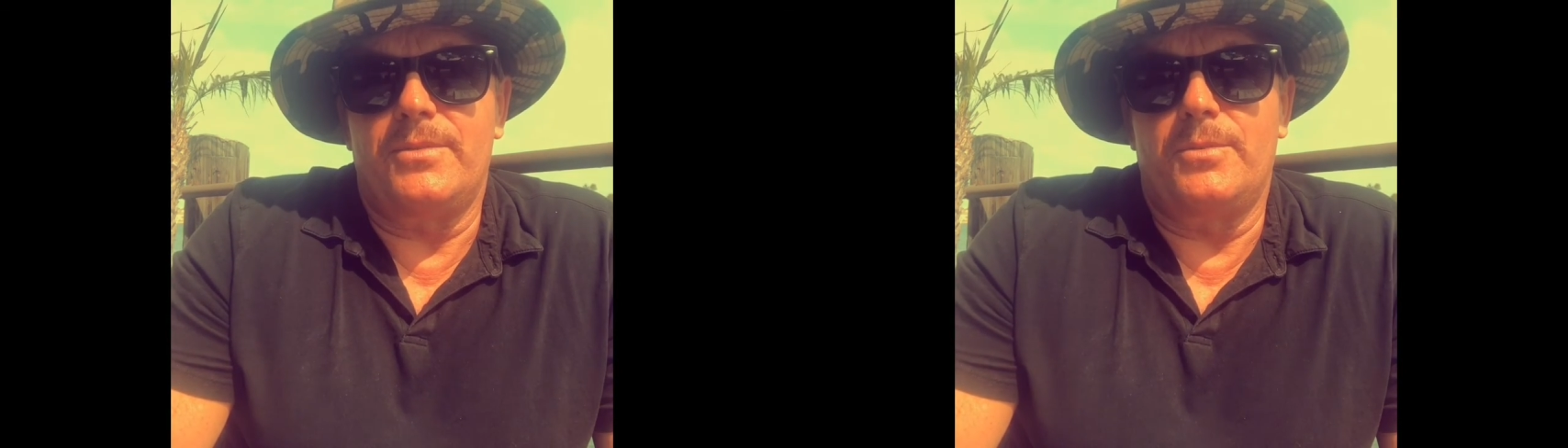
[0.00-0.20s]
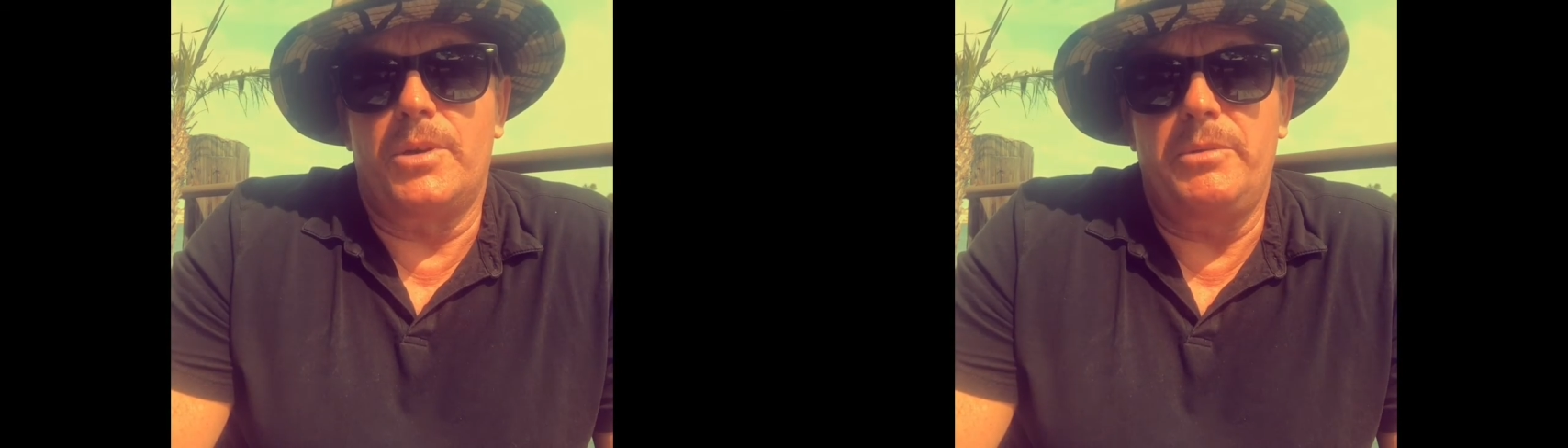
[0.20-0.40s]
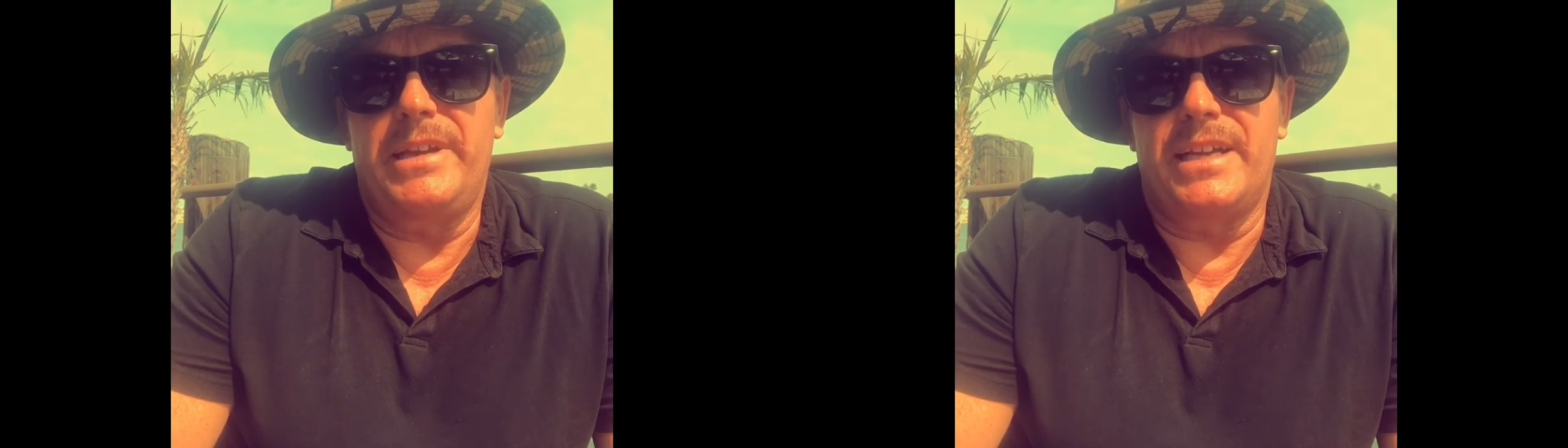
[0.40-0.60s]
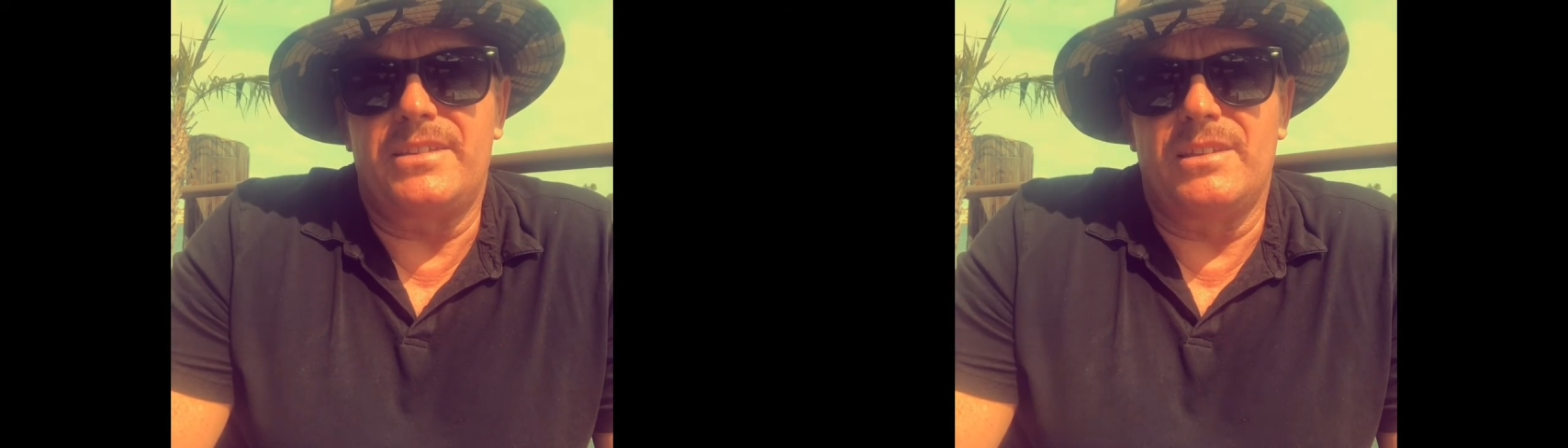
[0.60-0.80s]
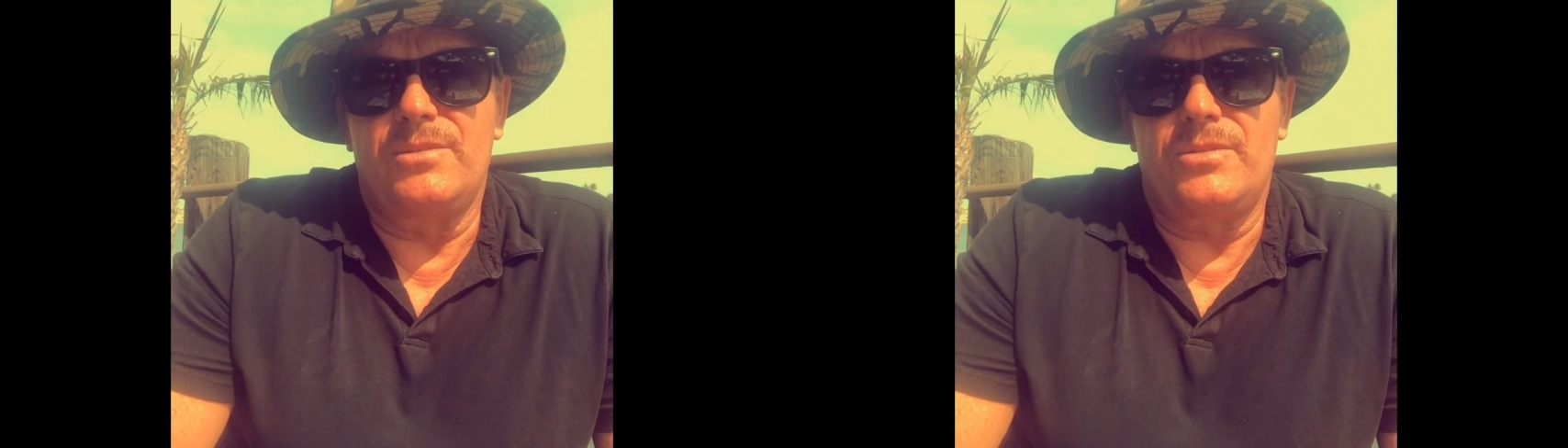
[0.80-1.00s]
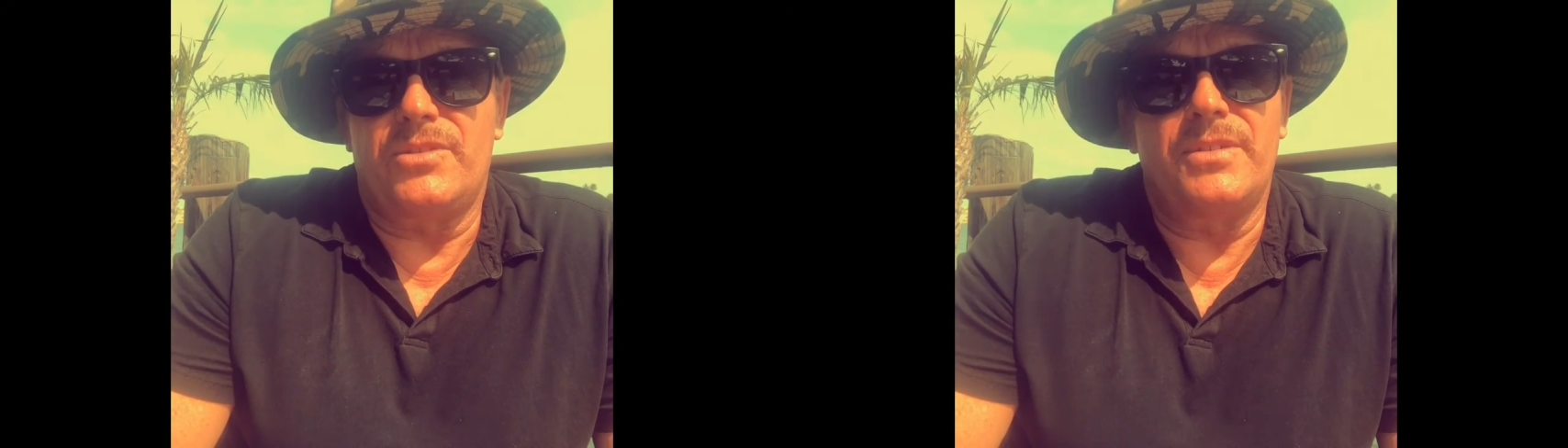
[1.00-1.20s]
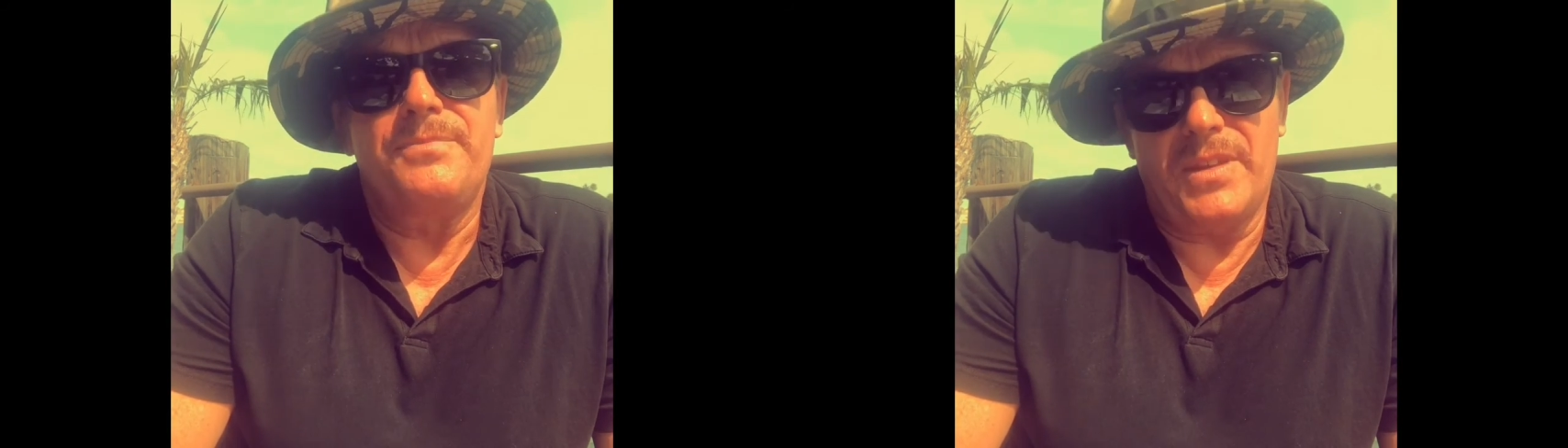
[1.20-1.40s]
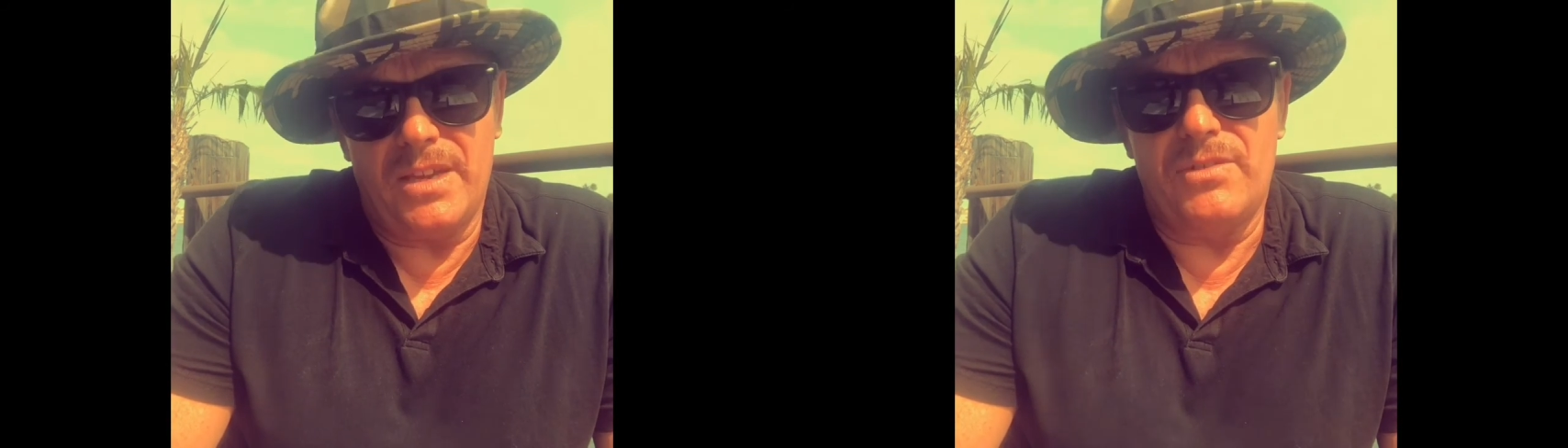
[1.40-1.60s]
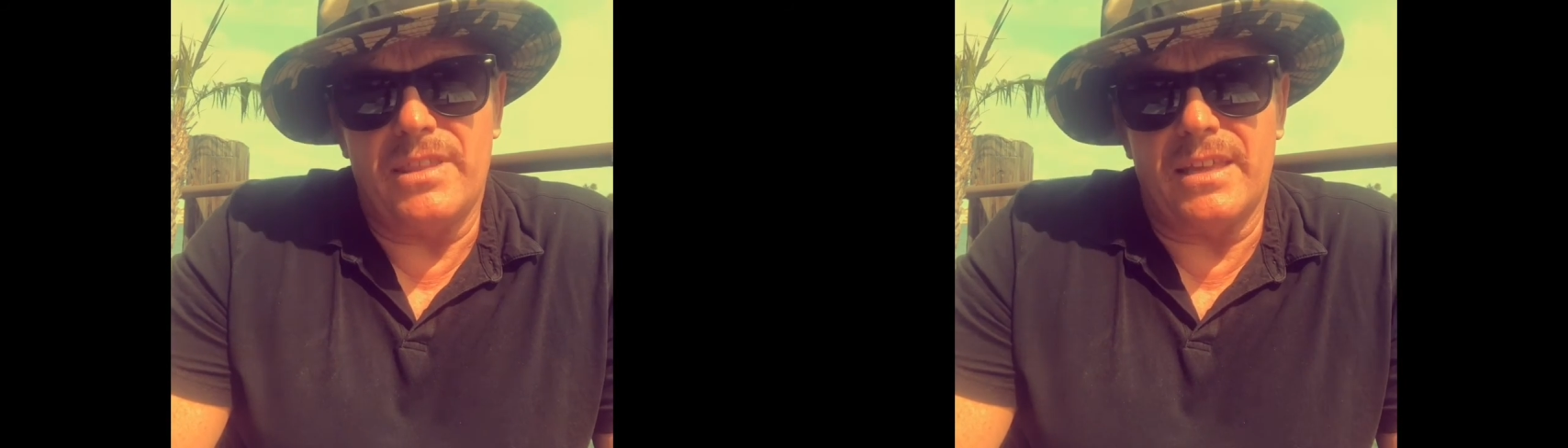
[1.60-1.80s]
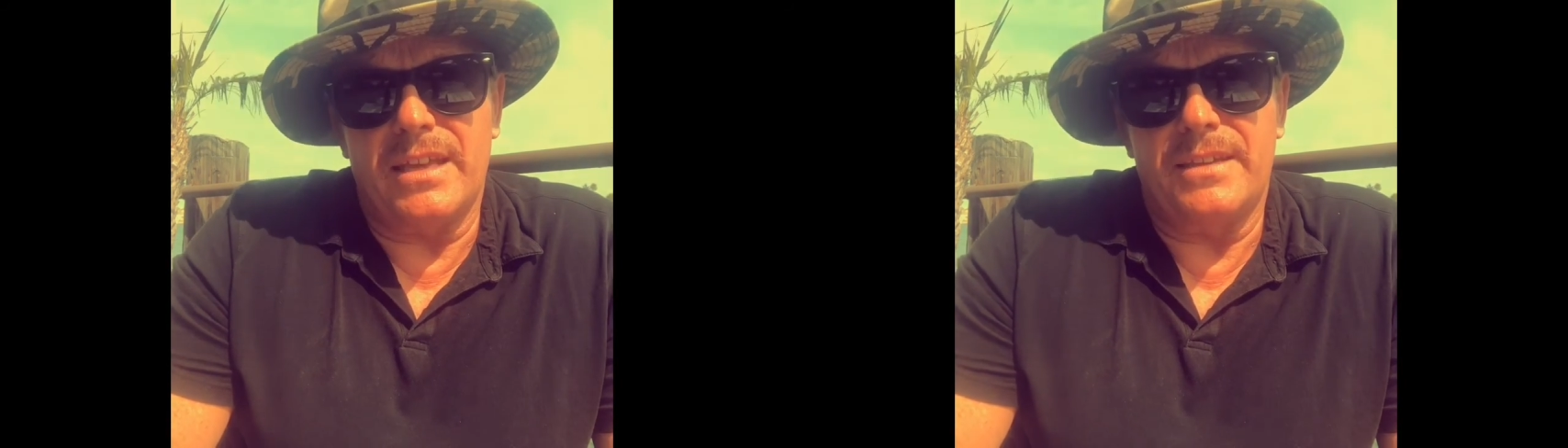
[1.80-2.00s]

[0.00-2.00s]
What do we got to lose? Everything.